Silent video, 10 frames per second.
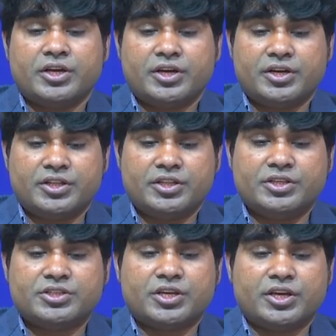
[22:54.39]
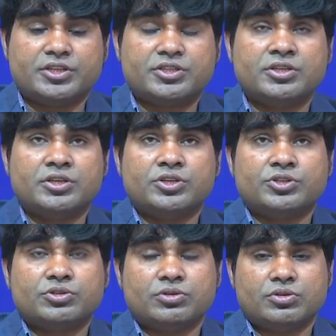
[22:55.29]
And in this case,
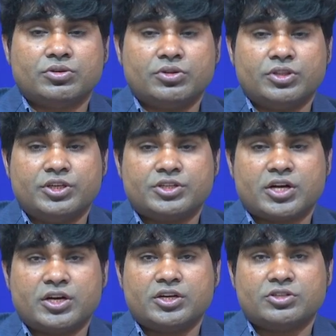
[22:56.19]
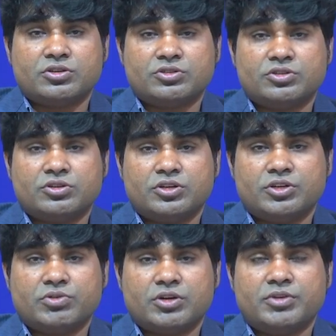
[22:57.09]
so the standard structure
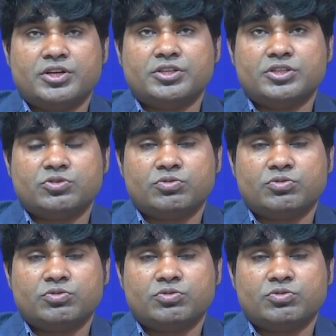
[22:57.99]
requirement is